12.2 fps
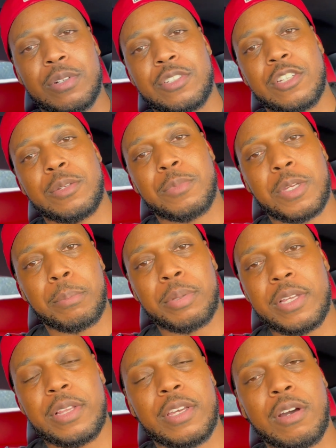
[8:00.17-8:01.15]
the system
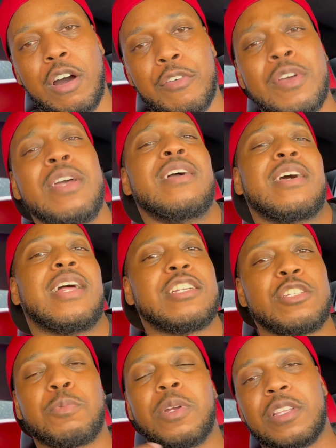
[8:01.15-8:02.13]
completely off, and I
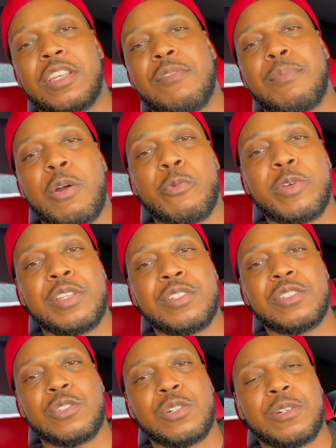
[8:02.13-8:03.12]
just wanted to give my
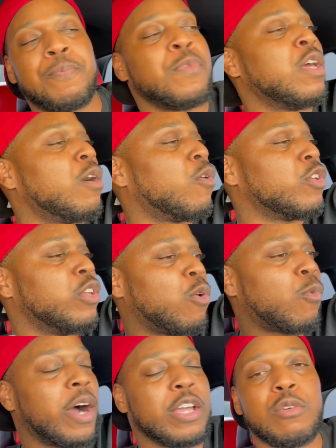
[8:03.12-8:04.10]
reasons on, you know,
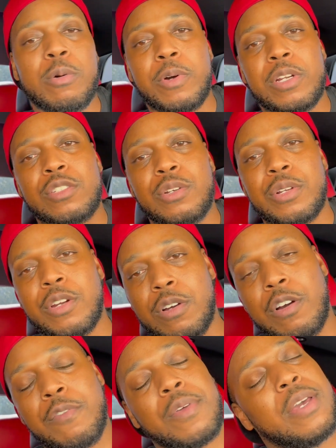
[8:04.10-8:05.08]
why you would want to turn it
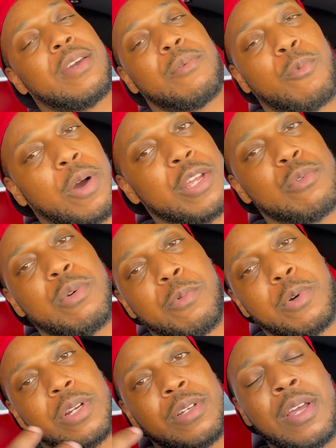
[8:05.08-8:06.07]
off and why you would
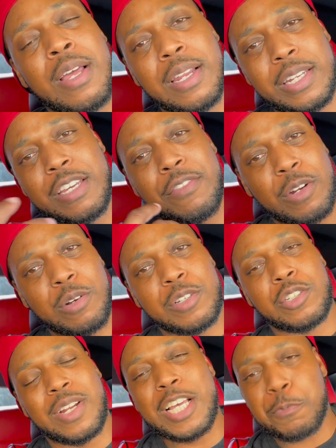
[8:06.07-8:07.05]
want to leave it on.
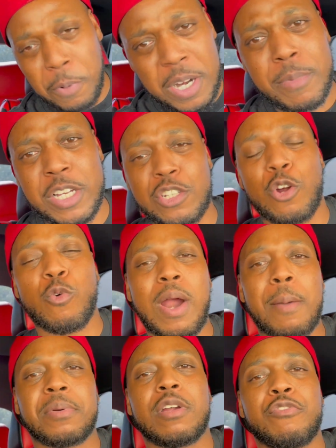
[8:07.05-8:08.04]
So that's pretty much gonna
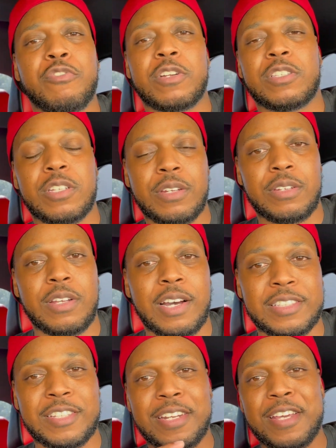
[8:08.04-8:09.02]
wrap it up for the
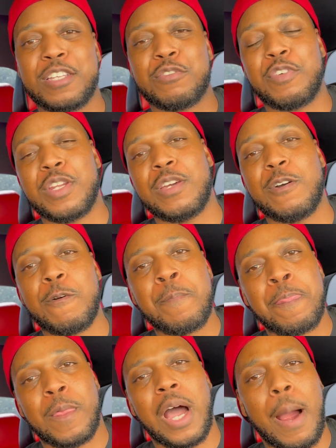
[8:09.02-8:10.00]
today's video.
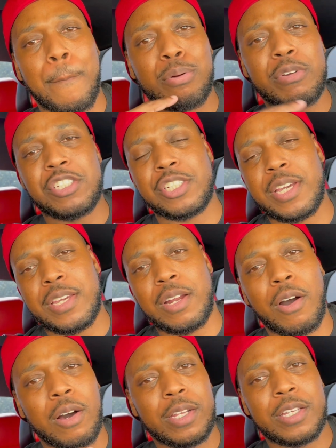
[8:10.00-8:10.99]
I appreciate
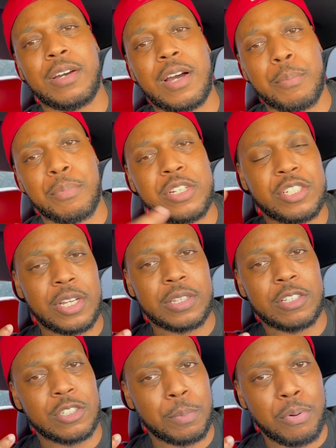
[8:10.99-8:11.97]
all of y'all. I appreciate
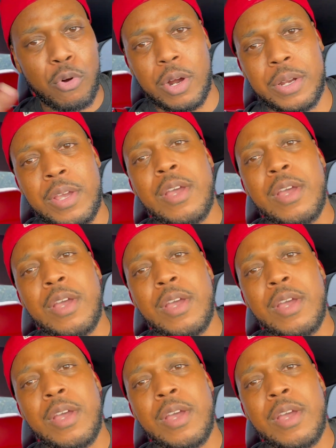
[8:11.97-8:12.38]
the support.